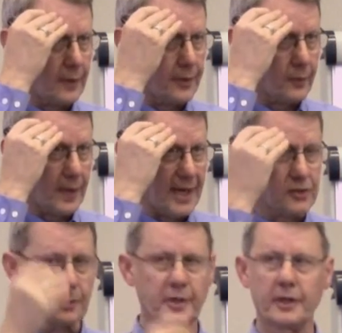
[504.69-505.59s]
the
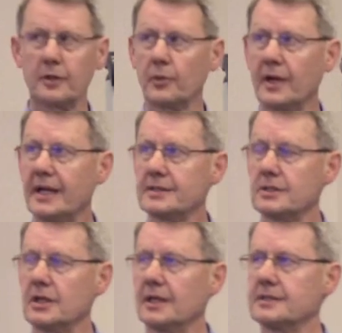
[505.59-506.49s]
rational part of your brain has a
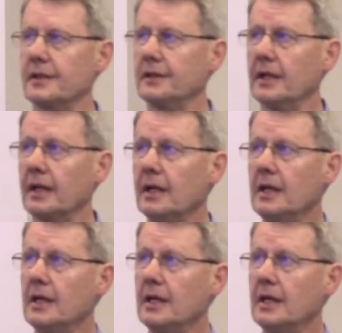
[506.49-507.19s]
chance to think.